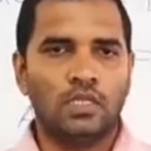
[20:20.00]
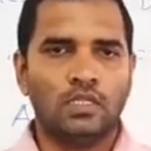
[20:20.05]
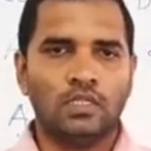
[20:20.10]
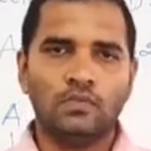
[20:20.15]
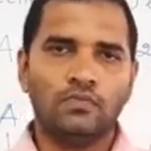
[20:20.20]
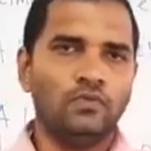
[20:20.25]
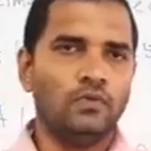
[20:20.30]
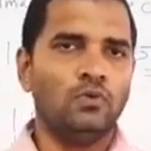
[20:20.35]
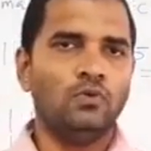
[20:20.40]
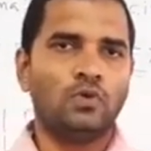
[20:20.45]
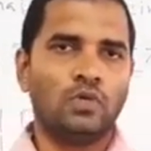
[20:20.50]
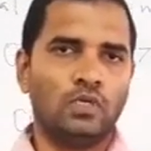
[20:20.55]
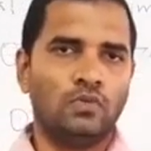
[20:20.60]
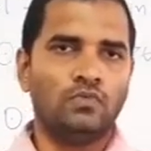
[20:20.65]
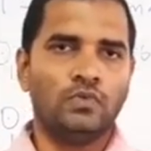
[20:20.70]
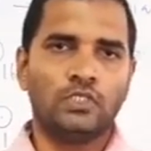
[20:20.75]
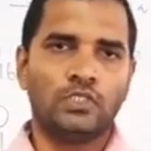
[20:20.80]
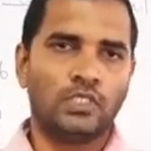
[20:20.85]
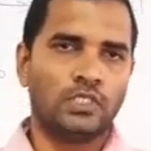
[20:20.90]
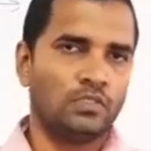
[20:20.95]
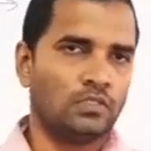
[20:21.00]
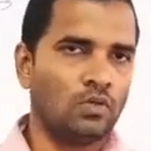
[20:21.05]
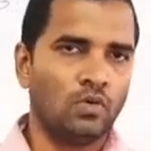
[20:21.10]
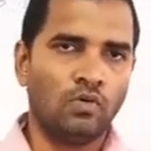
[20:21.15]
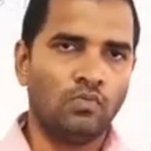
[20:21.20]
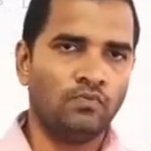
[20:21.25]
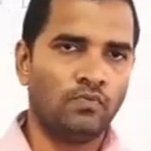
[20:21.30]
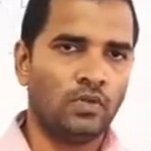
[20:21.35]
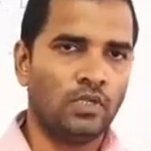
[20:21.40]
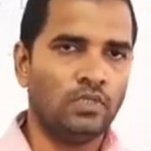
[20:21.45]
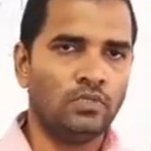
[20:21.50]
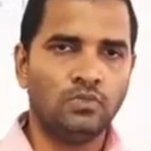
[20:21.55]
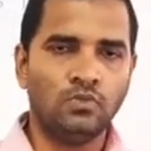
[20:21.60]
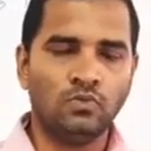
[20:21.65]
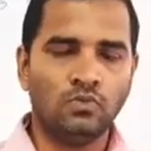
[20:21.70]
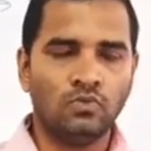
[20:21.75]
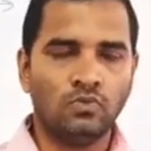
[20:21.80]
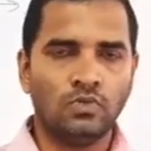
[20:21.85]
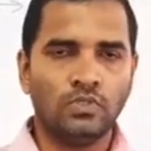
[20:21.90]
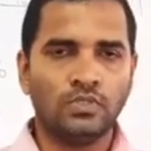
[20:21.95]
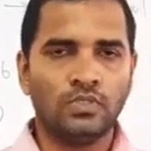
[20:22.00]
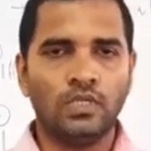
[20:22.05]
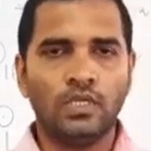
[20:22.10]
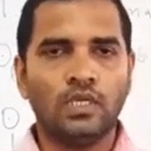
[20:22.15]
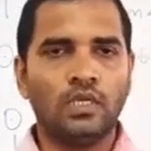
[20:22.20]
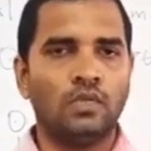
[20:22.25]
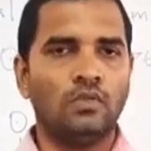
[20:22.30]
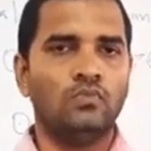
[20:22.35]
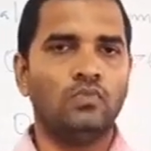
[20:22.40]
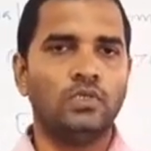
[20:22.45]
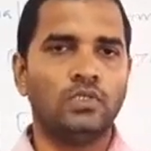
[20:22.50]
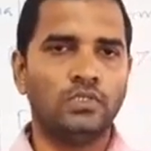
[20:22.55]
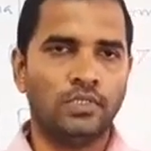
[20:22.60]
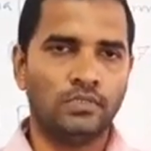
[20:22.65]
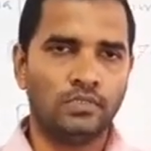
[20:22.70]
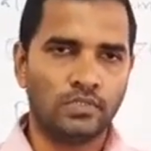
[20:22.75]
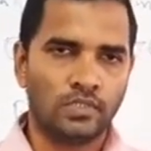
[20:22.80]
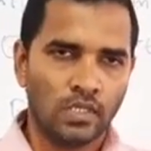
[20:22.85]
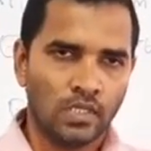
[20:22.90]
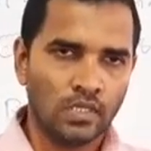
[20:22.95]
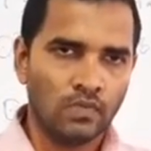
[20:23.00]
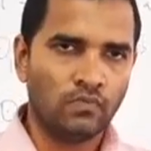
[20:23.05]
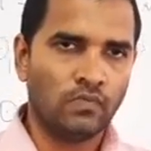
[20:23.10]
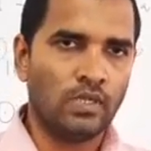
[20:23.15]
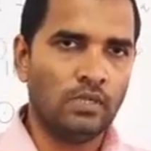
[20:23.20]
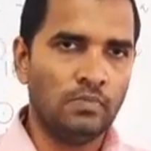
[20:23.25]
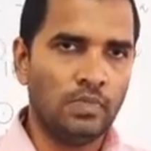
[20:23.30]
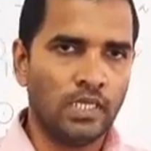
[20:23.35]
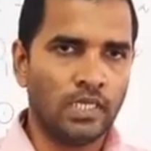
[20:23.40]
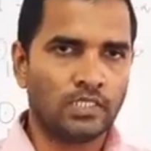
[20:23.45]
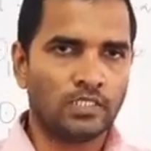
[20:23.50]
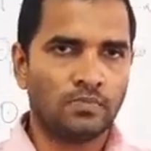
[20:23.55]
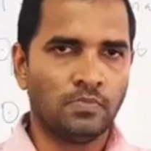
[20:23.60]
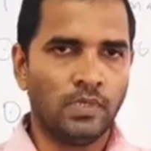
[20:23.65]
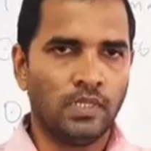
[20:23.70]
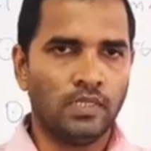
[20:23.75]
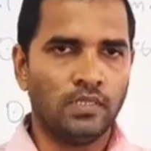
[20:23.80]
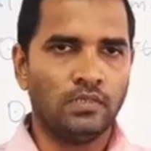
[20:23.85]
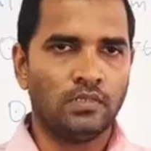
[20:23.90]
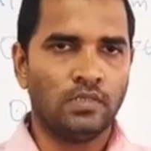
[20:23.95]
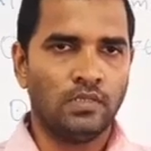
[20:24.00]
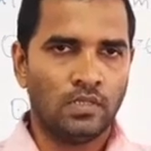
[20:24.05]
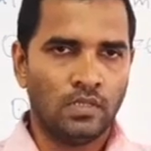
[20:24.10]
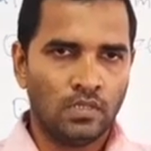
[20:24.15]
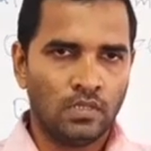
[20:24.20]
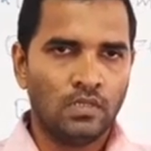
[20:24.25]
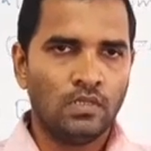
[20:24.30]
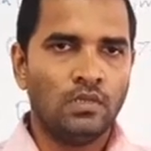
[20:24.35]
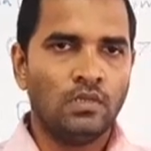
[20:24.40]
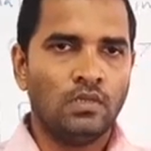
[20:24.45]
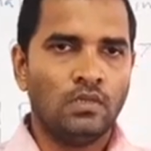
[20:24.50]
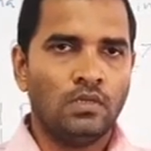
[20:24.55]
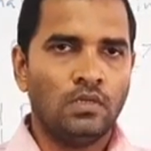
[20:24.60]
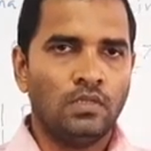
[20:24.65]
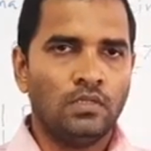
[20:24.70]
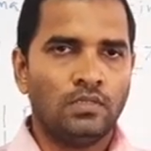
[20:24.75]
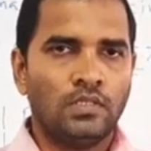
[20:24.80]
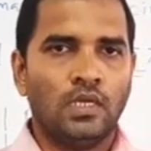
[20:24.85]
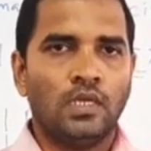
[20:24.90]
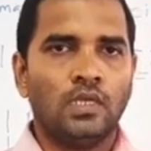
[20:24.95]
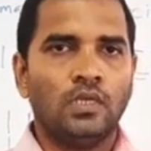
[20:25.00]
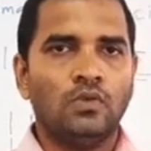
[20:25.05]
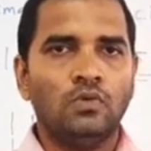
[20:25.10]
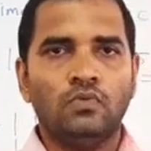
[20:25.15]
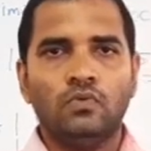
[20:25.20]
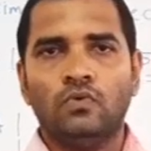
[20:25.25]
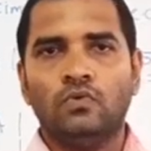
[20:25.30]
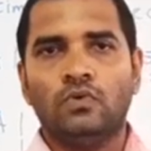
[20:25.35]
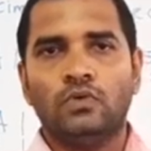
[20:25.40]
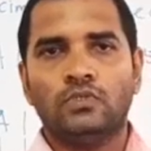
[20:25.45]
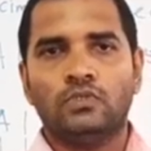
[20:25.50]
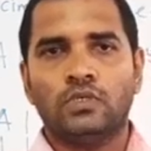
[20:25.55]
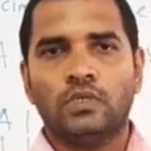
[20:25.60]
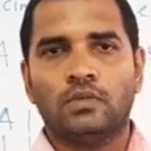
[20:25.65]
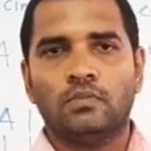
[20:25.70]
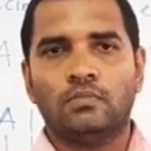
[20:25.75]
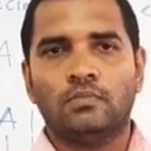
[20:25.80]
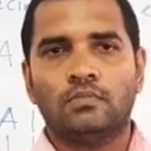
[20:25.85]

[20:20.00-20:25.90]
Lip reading: few conversions. Hopefully 2 or 3 conversions will be explained. Thank you for watching.